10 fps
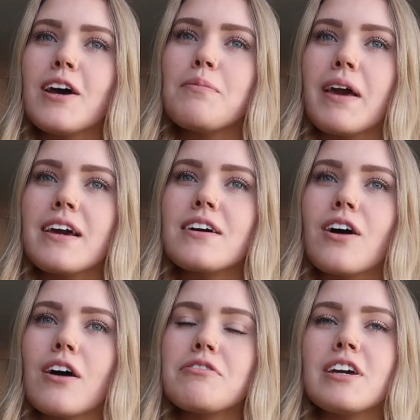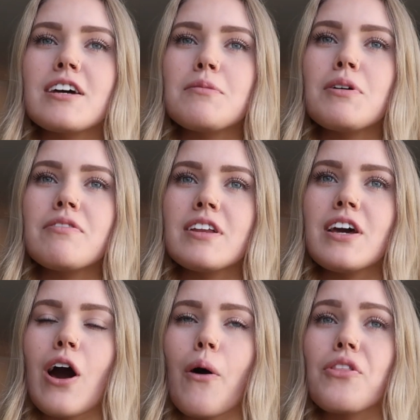I make a coffee enema
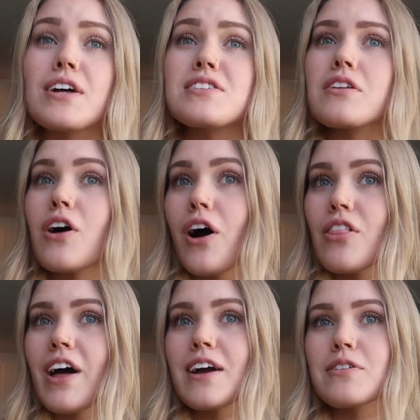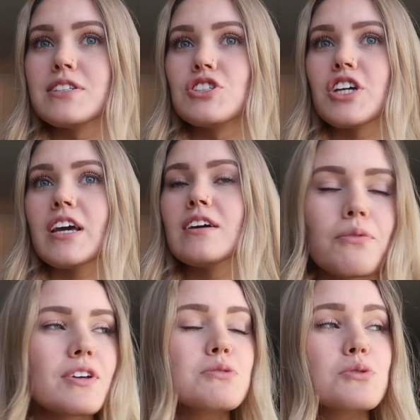video that's not that
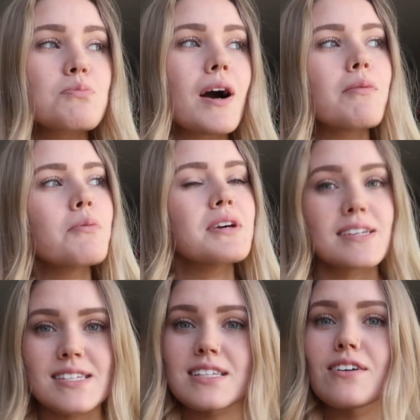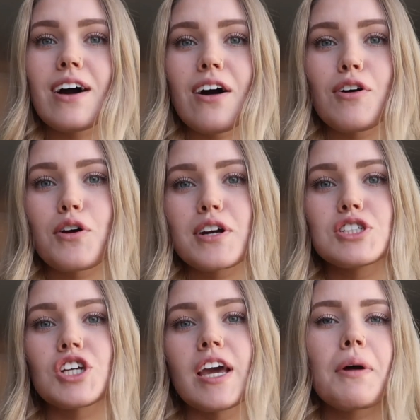cringy? This was probably still hella
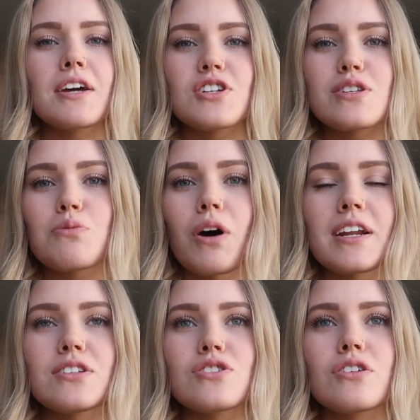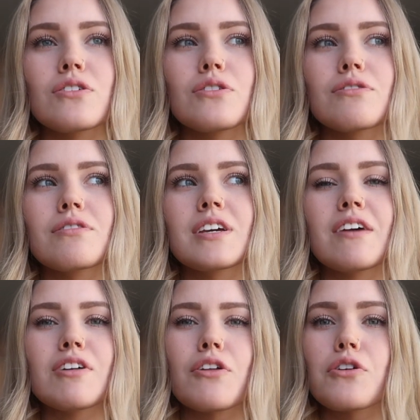cringy, but I just wanted to
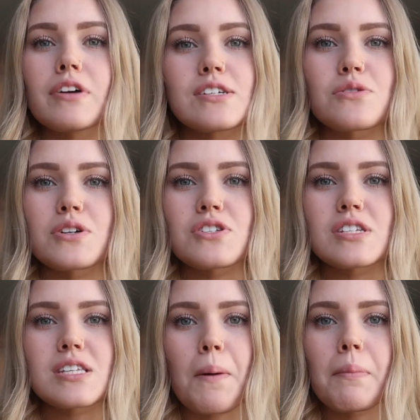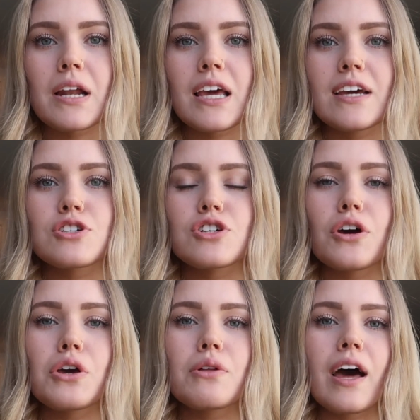give another resource to somebody and show
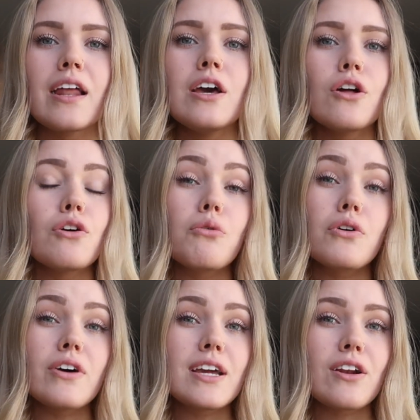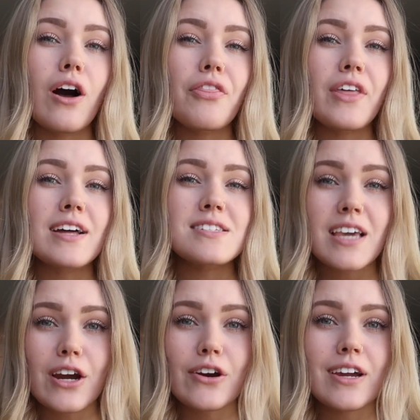you that they're really not that
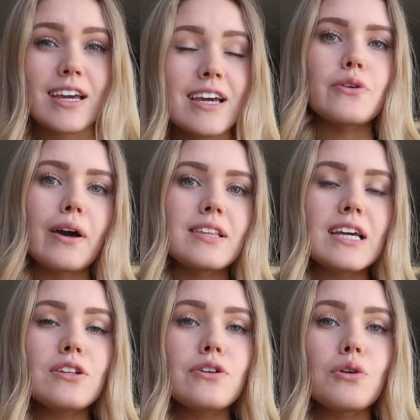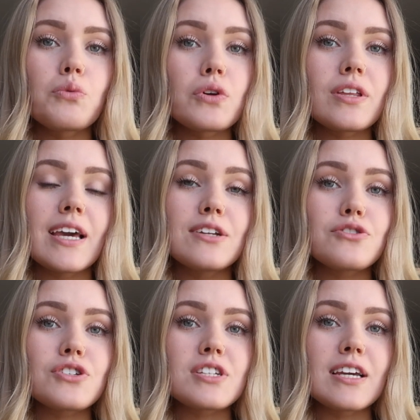scary. So I think they're a really
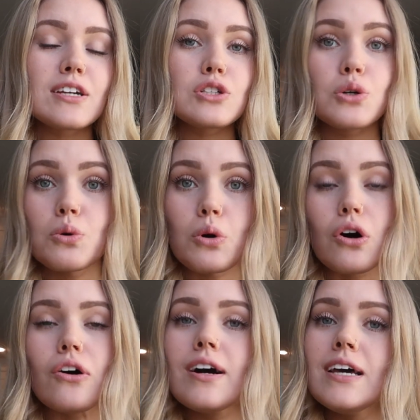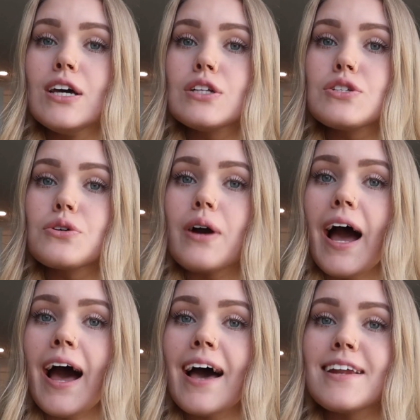interesting tool to
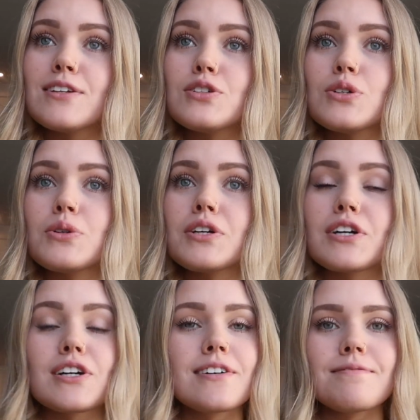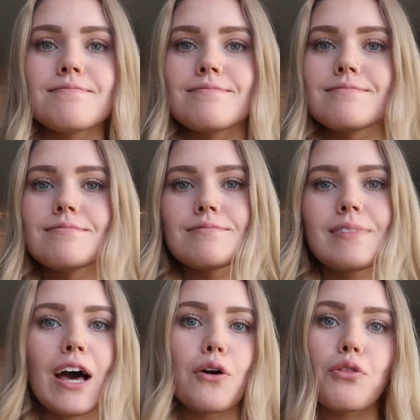add into your
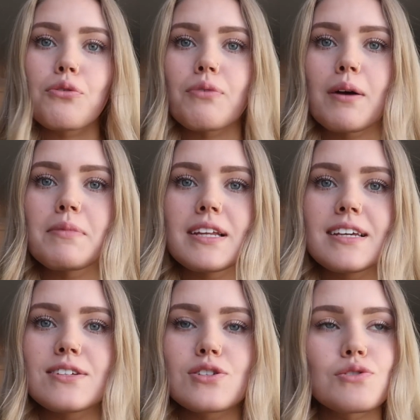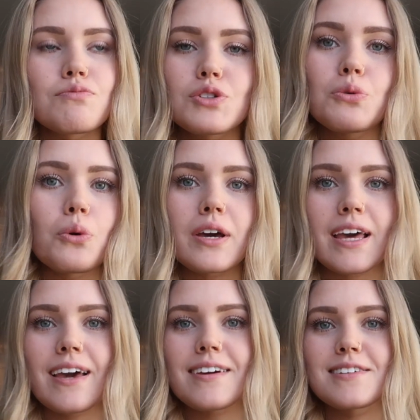health remedies
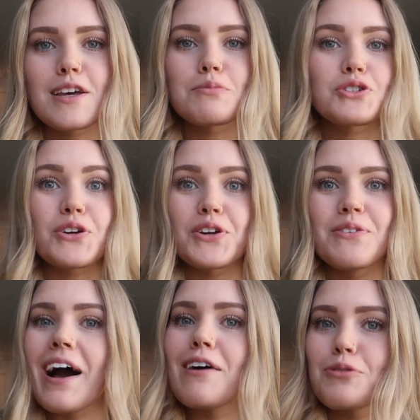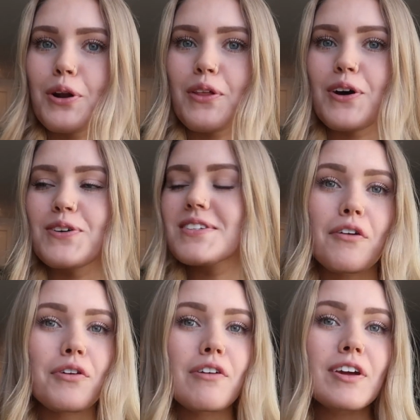toolkit, because I'm sure you have one of those.
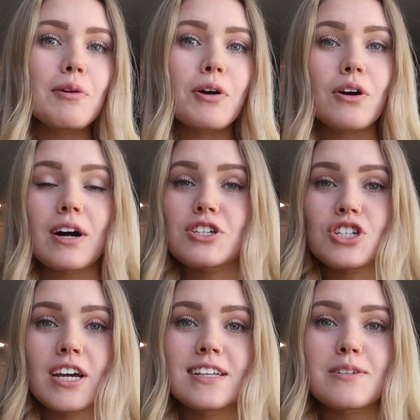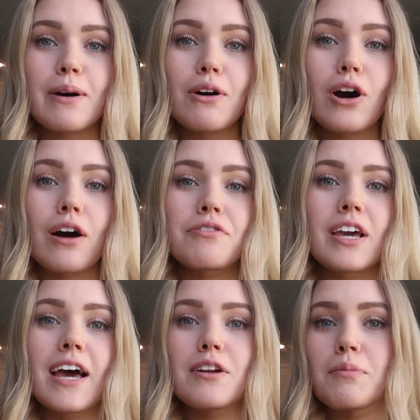If you have any more questions about
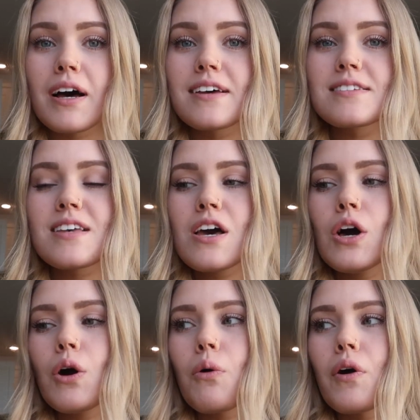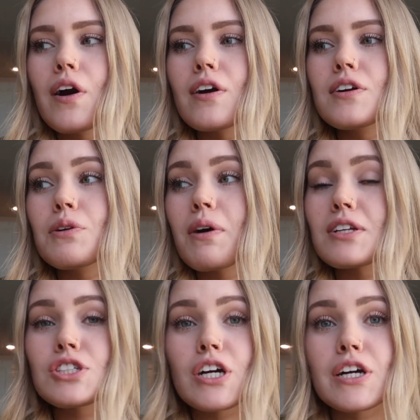coffee enemas, or you want
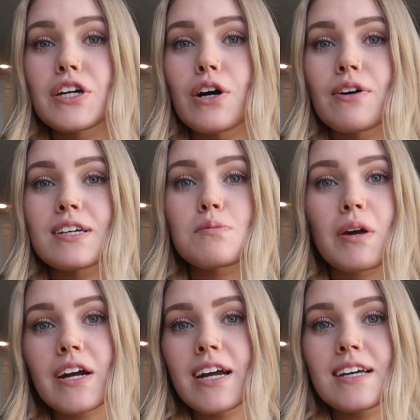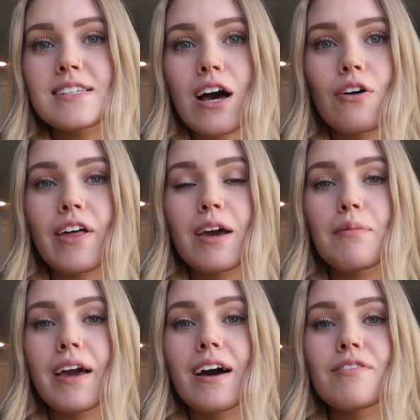to share your own experience, how they
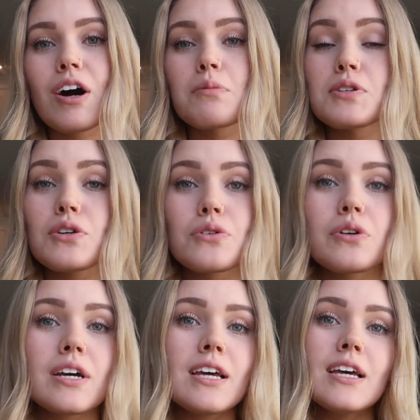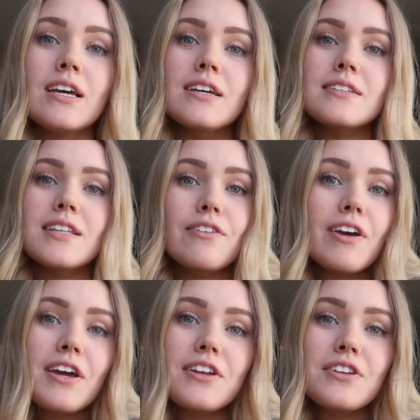may have helped you, leave
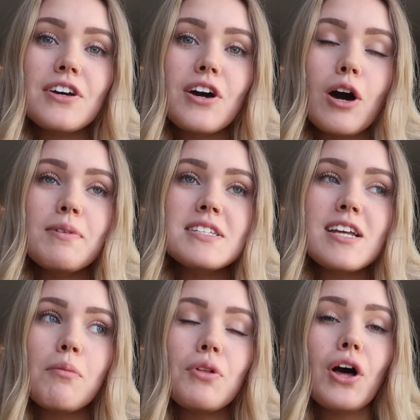it in the comments down